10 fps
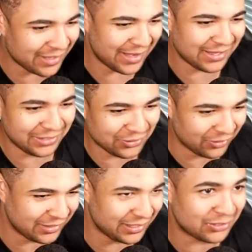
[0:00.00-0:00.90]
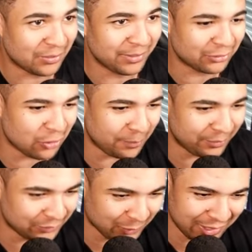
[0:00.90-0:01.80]
and then you got the atomic drop
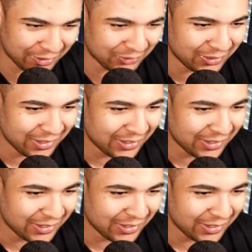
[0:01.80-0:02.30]
as well.